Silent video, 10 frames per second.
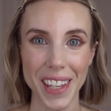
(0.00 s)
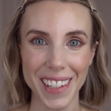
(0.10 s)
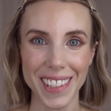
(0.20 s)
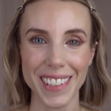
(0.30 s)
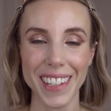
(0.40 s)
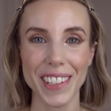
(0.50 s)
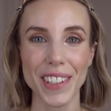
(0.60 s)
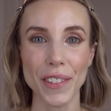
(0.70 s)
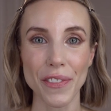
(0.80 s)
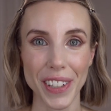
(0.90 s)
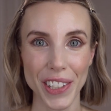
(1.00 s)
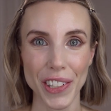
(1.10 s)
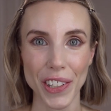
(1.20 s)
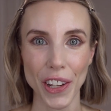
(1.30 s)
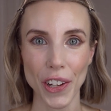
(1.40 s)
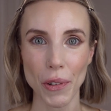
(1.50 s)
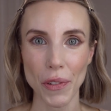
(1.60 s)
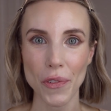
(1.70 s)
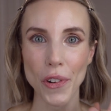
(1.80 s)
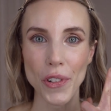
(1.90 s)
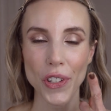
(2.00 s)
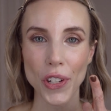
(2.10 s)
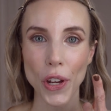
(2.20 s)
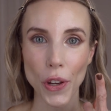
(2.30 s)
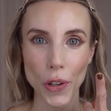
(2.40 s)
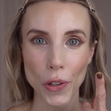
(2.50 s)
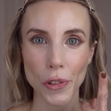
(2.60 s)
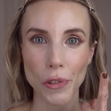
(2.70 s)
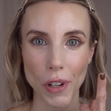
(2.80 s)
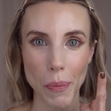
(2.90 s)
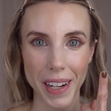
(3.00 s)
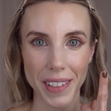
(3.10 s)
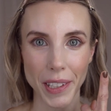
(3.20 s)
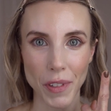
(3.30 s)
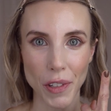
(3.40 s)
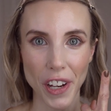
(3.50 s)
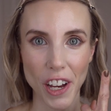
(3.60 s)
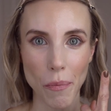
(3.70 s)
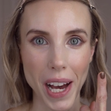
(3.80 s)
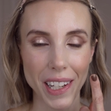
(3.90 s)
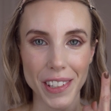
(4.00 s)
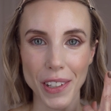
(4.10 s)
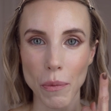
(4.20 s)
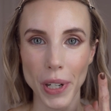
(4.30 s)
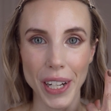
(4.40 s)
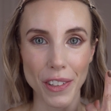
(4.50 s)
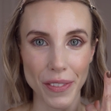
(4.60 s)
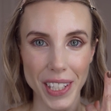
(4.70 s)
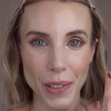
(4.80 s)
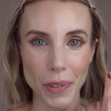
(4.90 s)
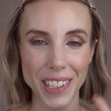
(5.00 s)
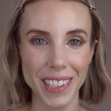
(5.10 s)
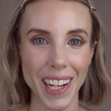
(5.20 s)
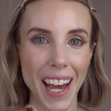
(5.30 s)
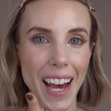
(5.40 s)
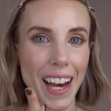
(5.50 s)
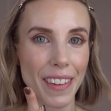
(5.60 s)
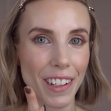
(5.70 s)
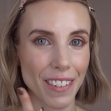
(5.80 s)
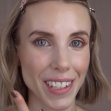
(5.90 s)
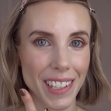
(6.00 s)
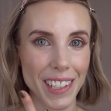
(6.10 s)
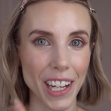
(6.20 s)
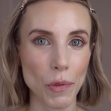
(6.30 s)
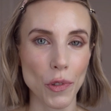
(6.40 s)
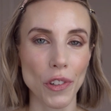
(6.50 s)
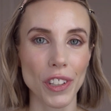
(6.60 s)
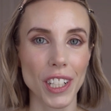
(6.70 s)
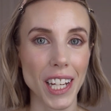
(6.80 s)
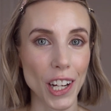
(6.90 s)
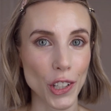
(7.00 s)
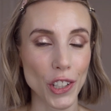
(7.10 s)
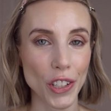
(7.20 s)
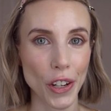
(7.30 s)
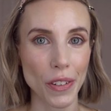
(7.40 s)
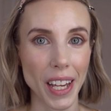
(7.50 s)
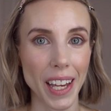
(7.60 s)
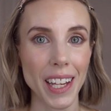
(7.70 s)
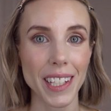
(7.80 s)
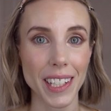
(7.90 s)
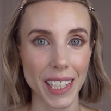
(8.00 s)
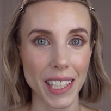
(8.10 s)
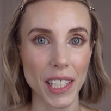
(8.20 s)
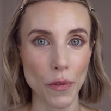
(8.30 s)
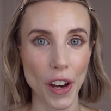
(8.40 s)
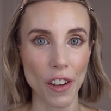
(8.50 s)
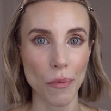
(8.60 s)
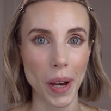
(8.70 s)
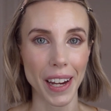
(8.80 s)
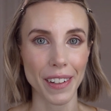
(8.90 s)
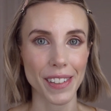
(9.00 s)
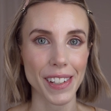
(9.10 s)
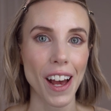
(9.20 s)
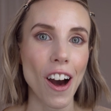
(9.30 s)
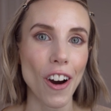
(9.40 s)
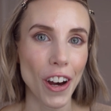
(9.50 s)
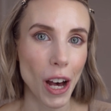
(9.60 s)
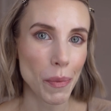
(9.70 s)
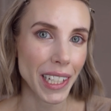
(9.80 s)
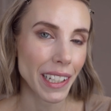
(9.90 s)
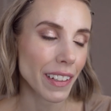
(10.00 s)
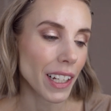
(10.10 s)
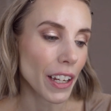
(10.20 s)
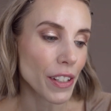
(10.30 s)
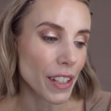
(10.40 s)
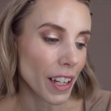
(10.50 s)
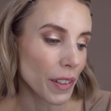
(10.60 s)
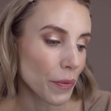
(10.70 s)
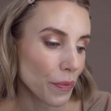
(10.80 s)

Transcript: this is the finished look. We've got two £3.75 palettes combined on this one, and then on this side we've got the Natasha Denona £65. I'll come in a little closer.